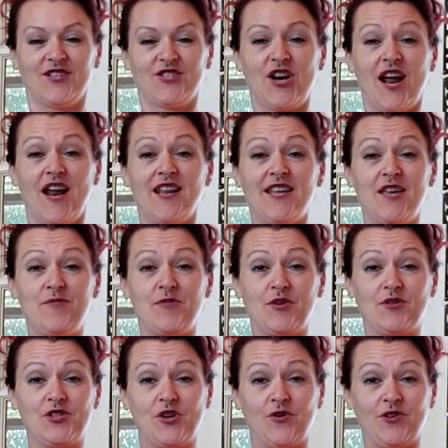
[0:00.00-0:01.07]
Try to keep
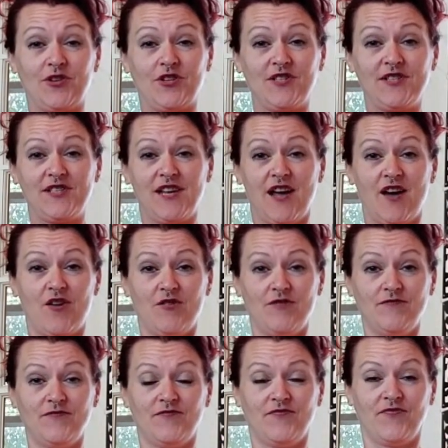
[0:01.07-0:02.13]
those shoulders down,
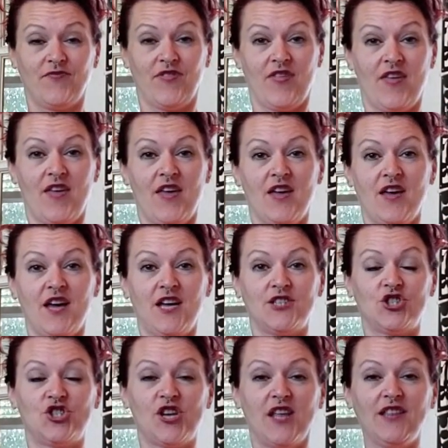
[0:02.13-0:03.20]

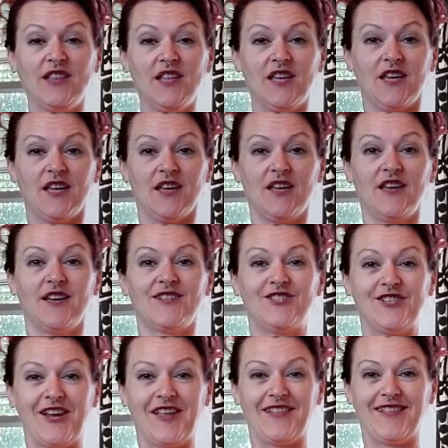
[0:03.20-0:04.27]
and gently,
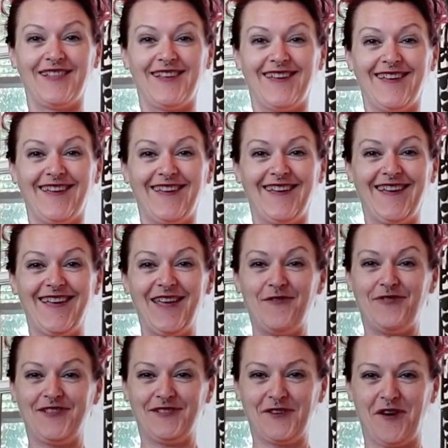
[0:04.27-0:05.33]
gently,
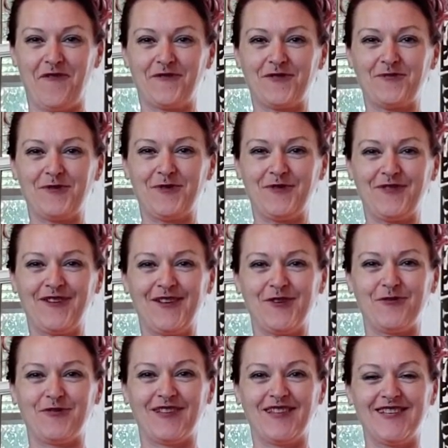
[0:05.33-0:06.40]
if it's comfortable for
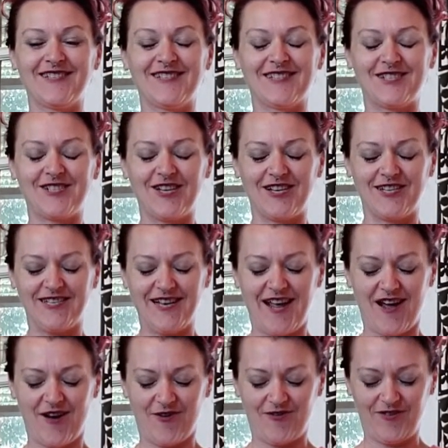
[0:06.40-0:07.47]
you, release the chin
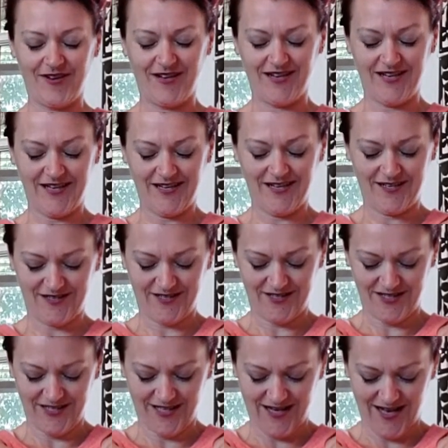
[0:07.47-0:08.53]
down
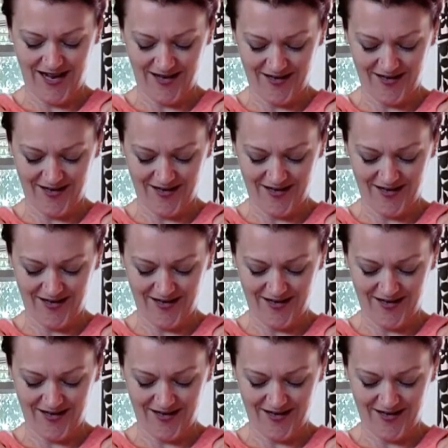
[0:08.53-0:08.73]
to the neck.